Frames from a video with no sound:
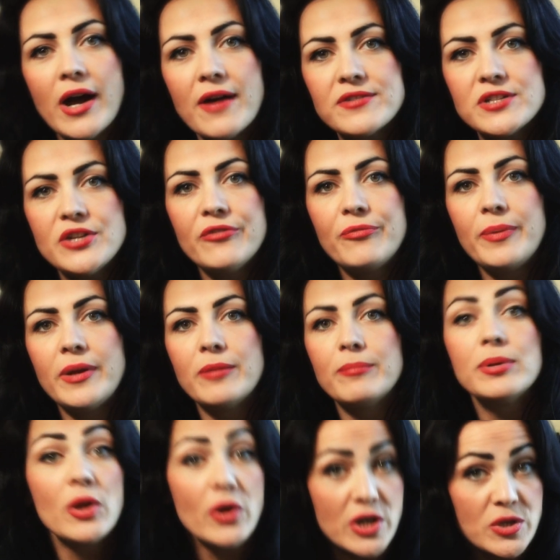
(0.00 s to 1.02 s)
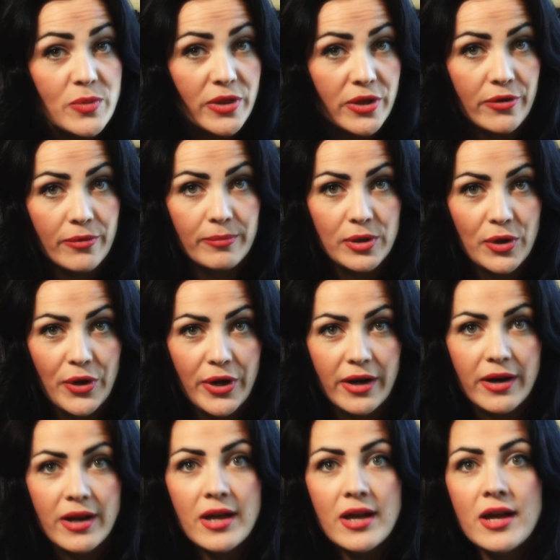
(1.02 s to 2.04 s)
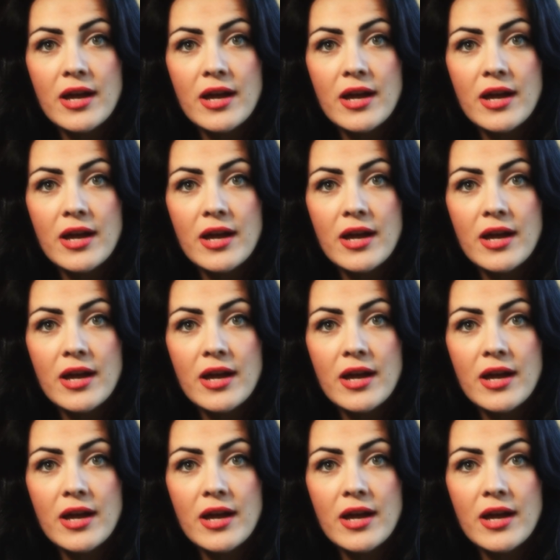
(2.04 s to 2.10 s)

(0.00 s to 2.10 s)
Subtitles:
after you've been employed with your employer